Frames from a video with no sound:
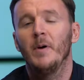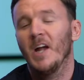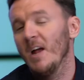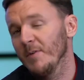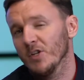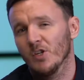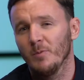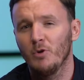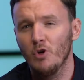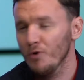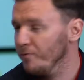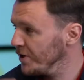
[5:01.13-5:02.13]
gave us some
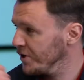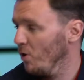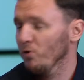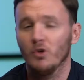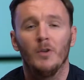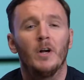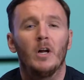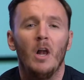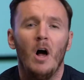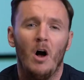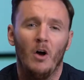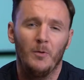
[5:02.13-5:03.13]
good results on the
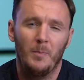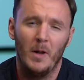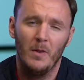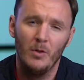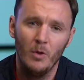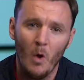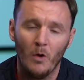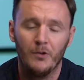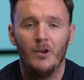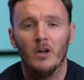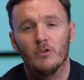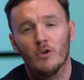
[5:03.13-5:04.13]
glass, but not
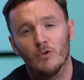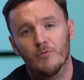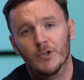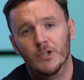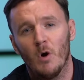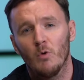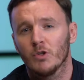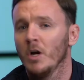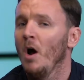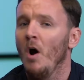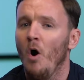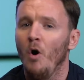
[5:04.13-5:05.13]
such good results
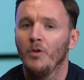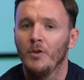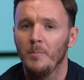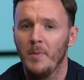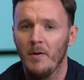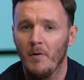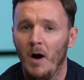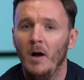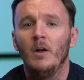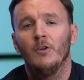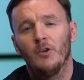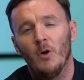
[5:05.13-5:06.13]
on the mirror.
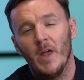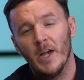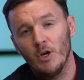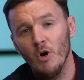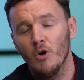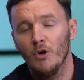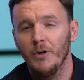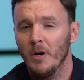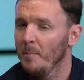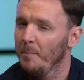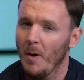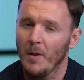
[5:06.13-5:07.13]
So they're good,
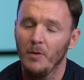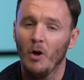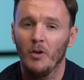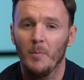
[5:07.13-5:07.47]
but not the